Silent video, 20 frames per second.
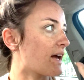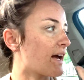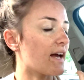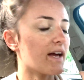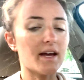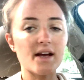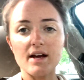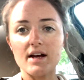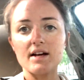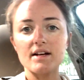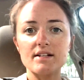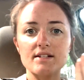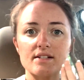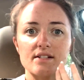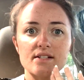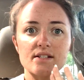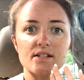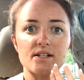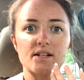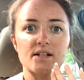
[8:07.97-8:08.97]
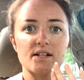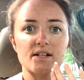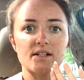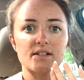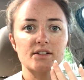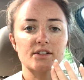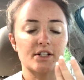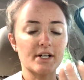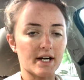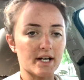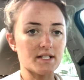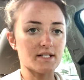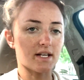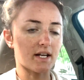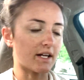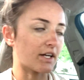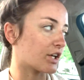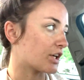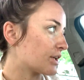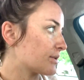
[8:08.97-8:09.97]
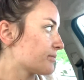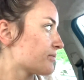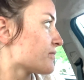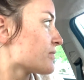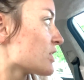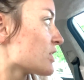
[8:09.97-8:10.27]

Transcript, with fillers: and Grant said I could.